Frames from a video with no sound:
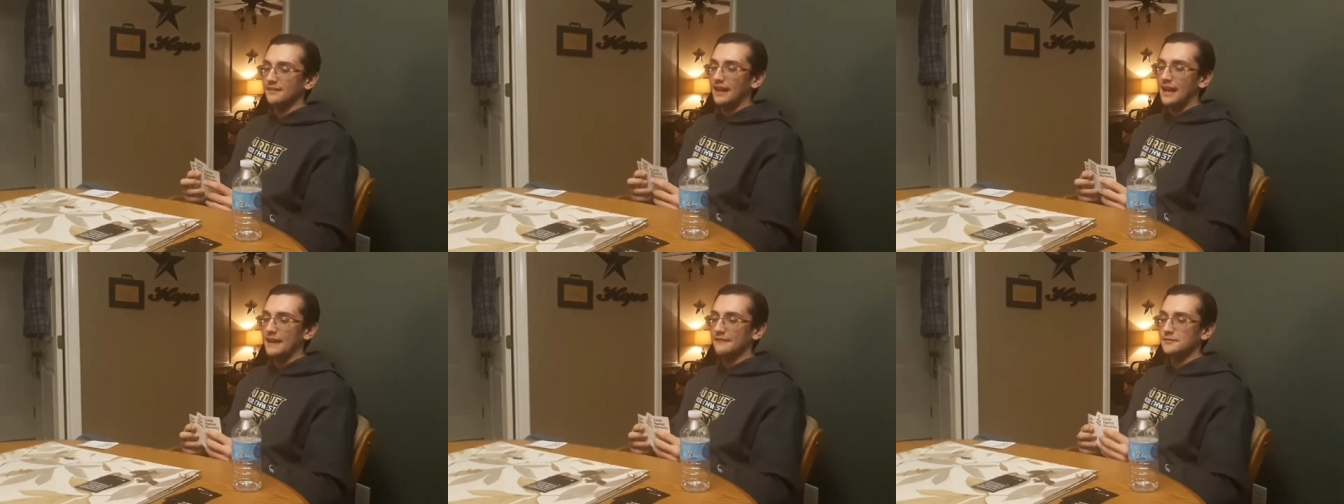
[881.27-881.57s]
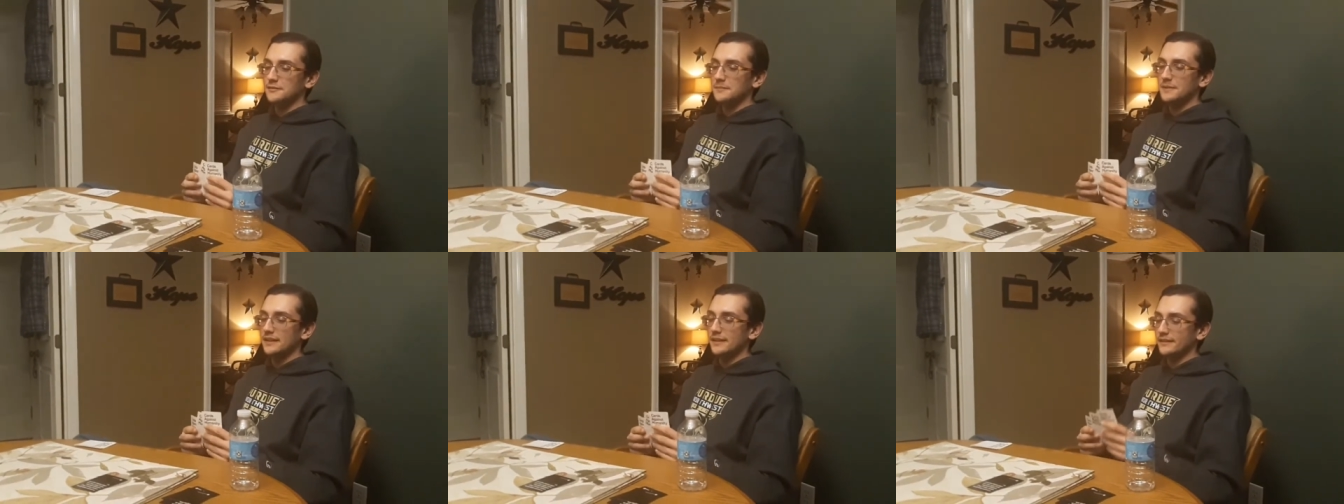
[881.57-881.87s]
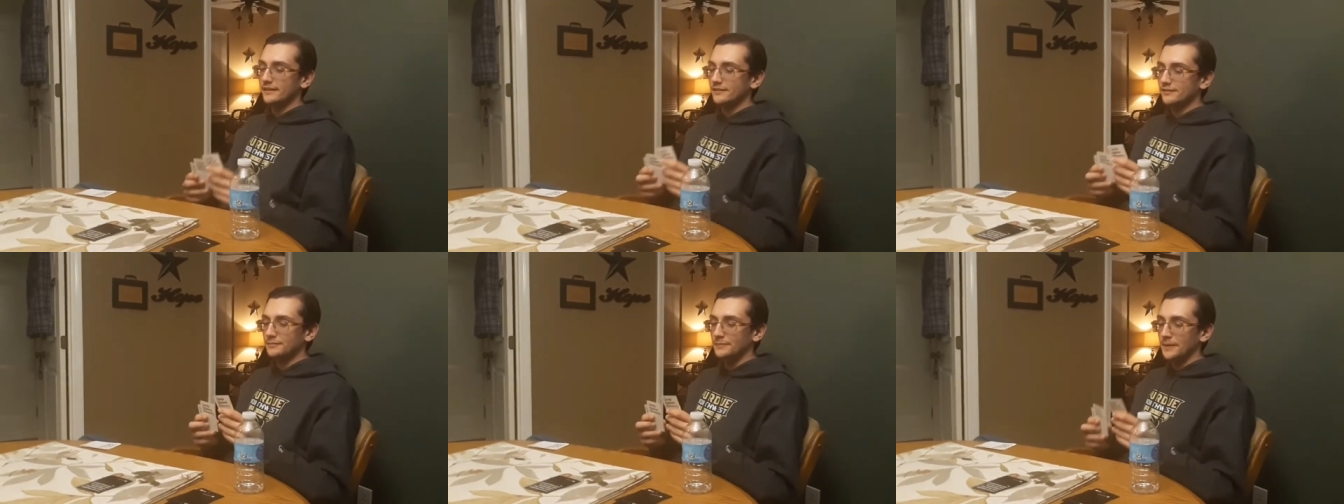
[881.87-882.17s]
after being
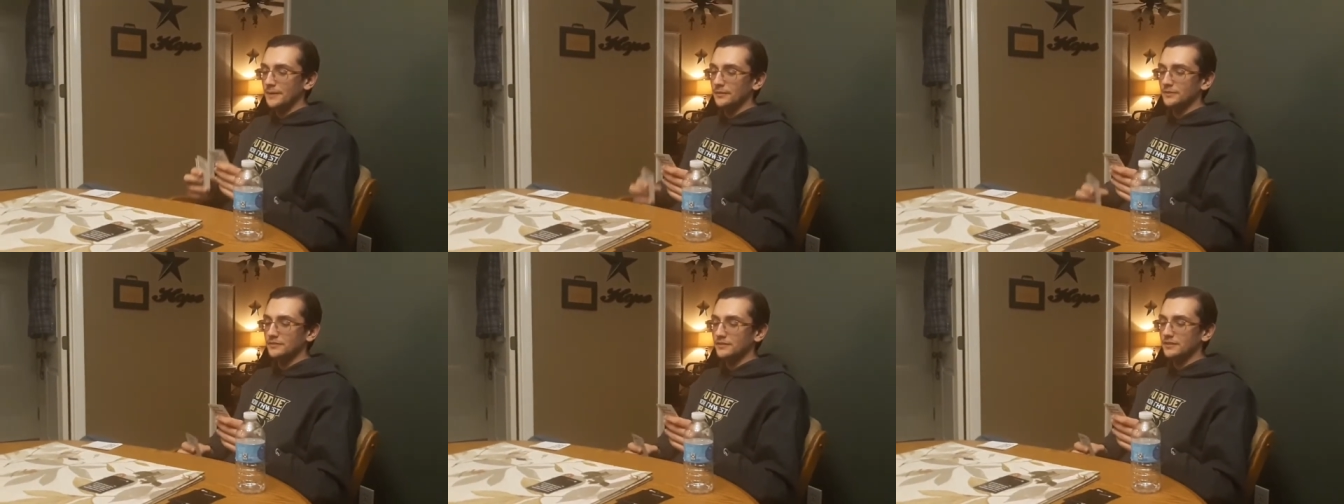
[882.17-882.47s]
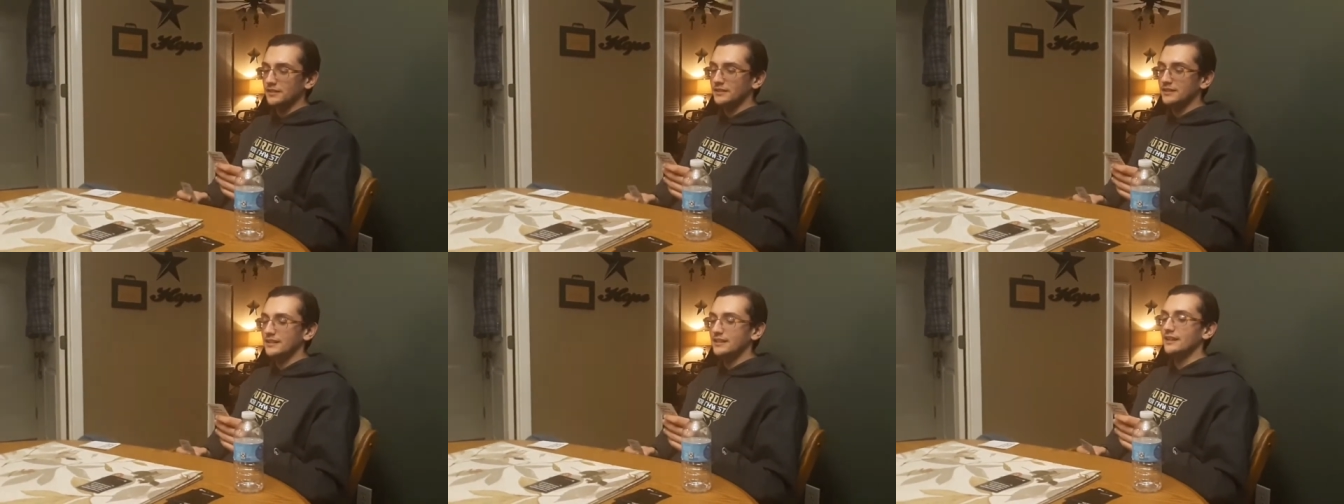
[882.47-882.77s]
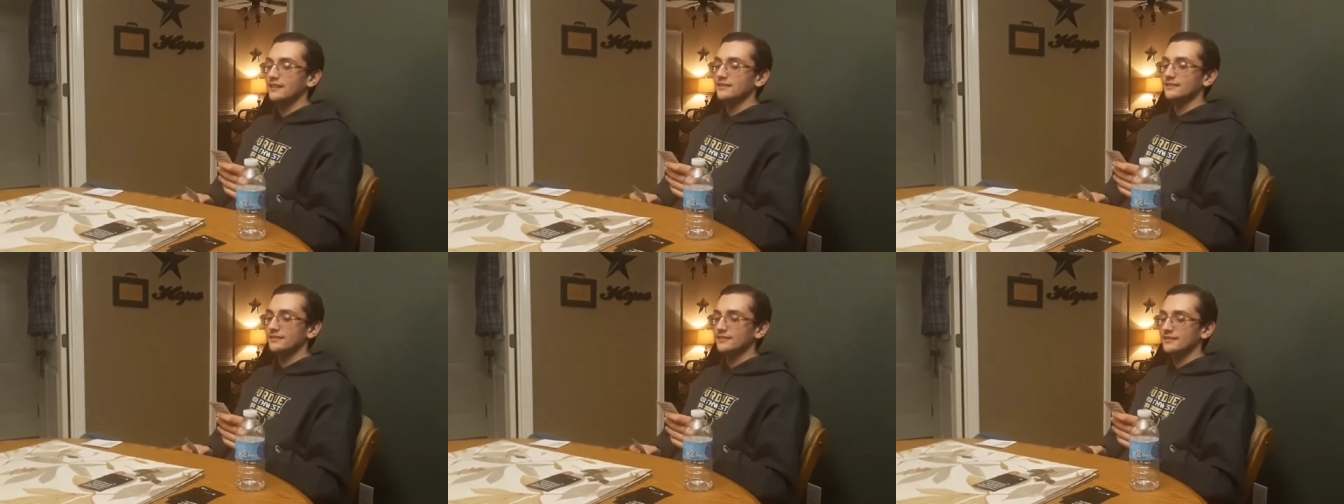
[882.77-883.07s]
exposed to
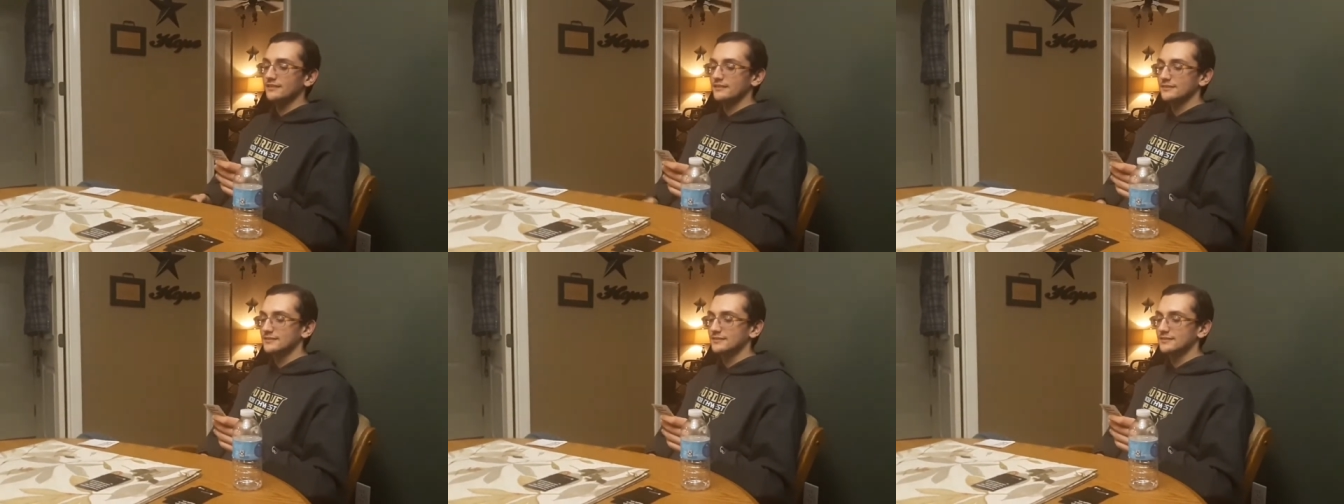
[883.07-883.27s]
yeast.